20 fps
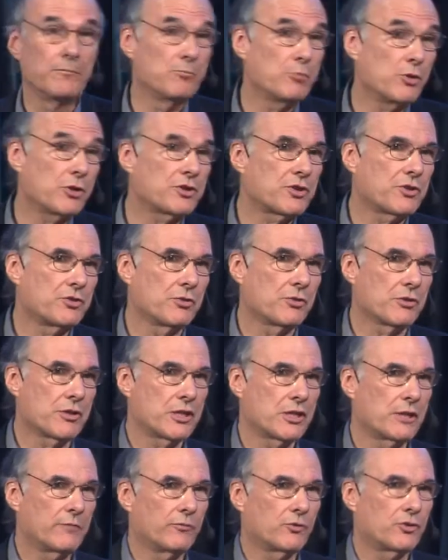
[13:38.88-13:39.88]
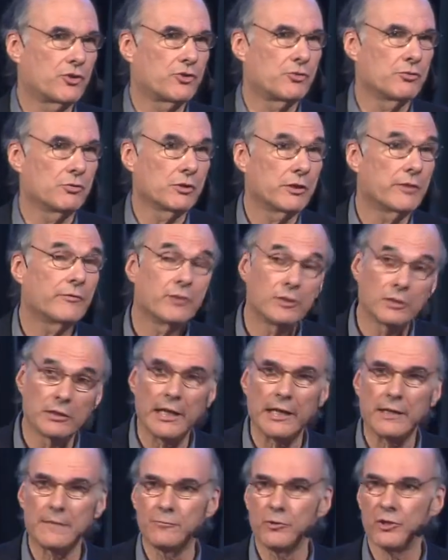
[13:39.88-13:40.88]
bookstores for sure, though a
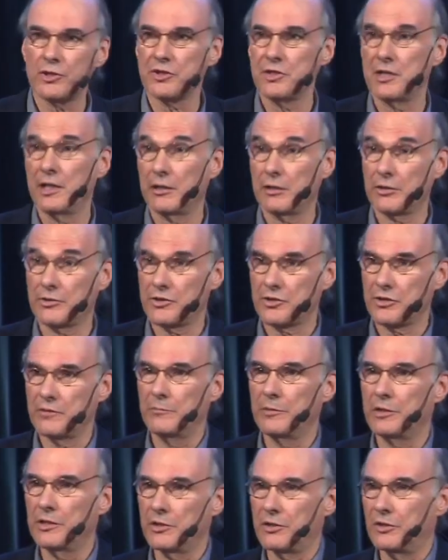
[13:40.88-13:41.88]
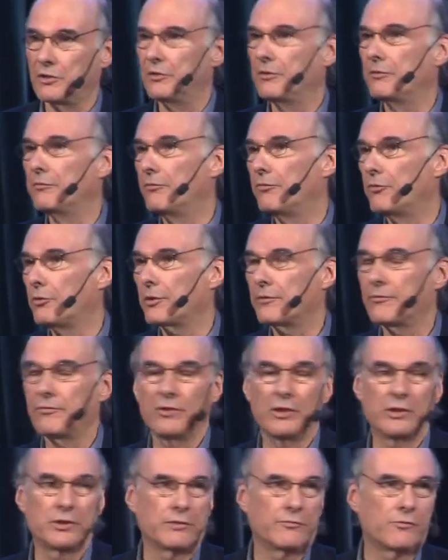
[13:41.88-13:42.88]
lot of booksellers have been at the
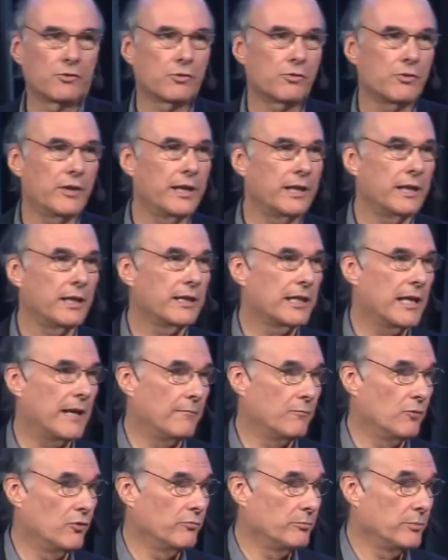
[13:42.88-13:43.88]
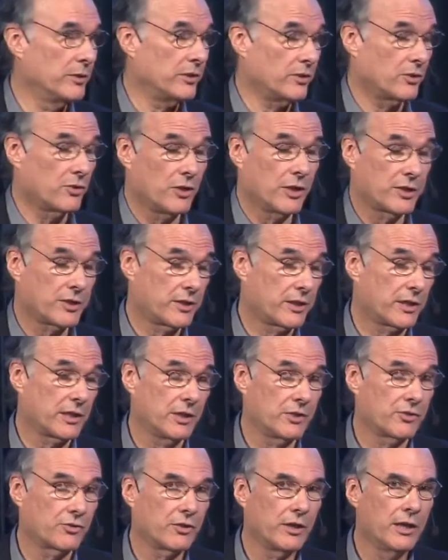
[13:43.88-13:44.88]
forefront of creating that movement across the
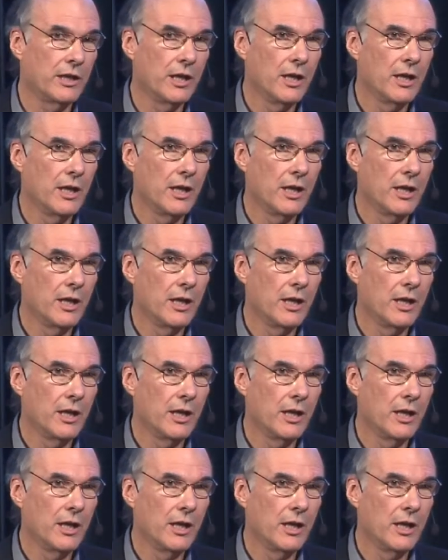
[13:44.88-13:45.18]
country,